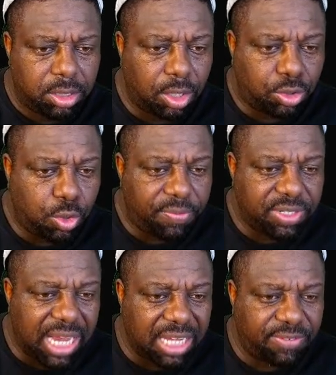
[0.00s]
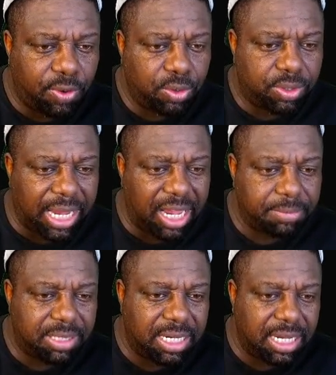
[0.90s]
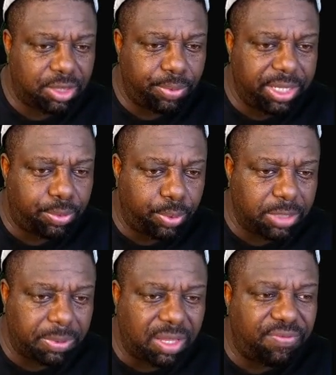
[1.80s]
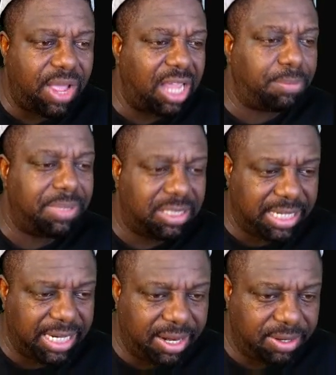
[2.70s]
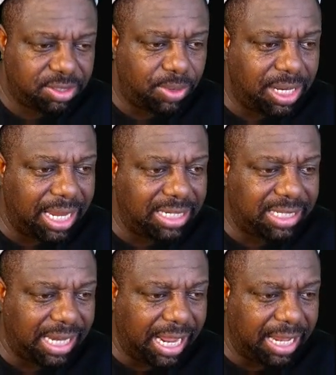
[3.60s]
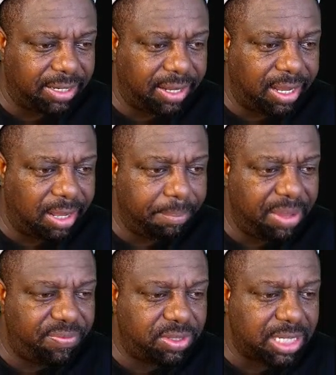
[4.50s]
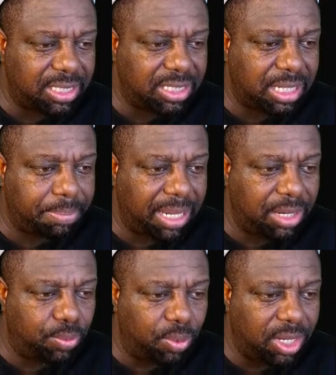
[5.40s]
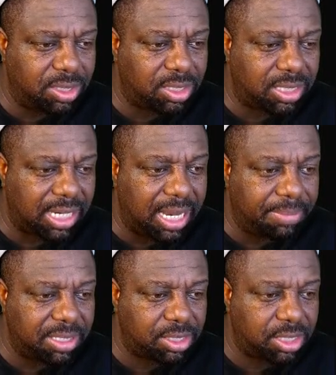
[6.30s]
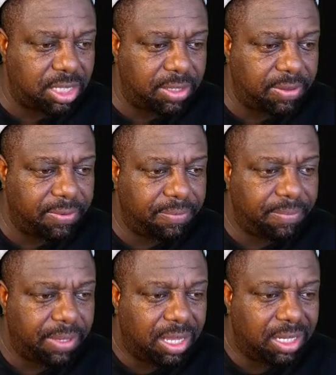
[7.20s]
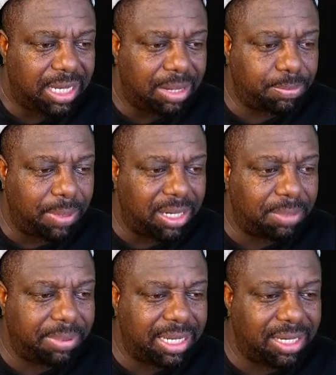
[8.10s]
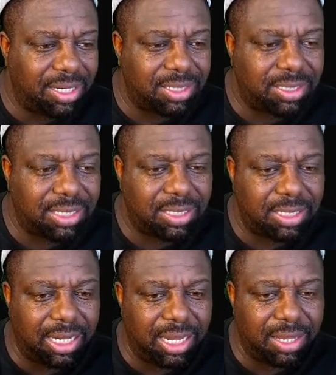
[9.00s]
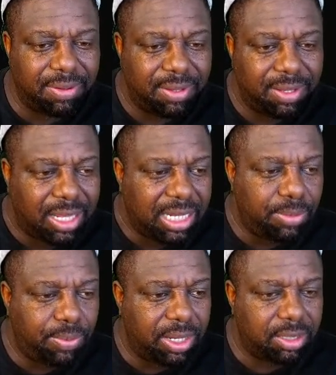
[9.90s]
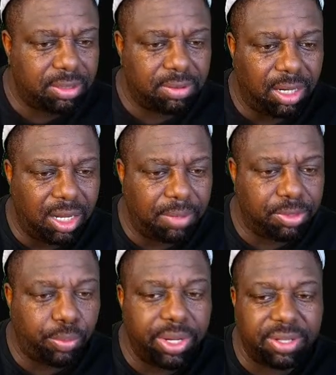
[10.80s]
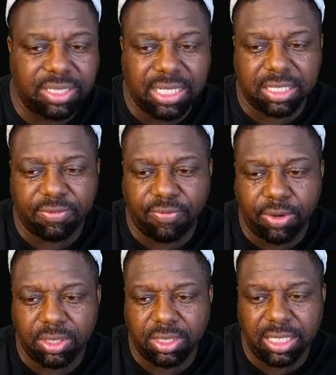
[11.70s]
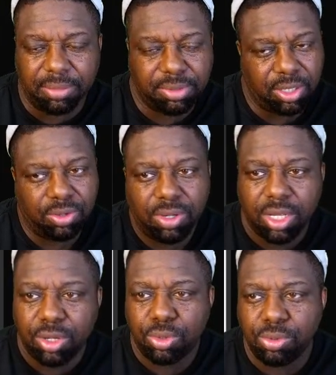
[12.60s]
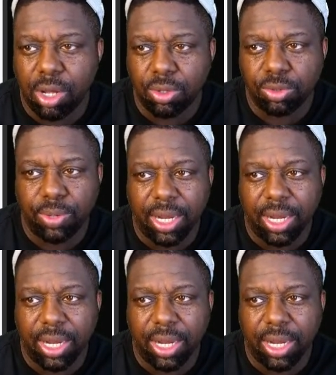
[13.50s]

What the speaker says: So two of his last four games, he hit three threes, but the volume is there, so I like that. Memphis, I think they played once time this year. That was probably the beginning of the season. Yeah, he went 3 of 6 versus them. So who knows,